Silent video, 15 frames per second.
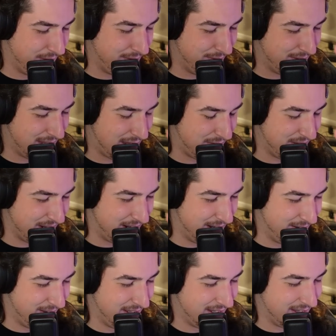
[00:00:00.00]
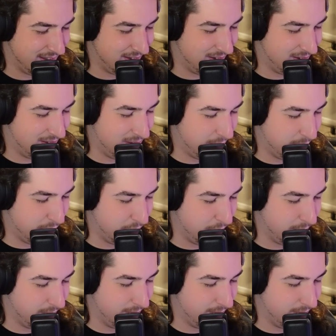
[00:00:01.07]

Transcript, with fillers: What's happening? I don't like this. Don't blue.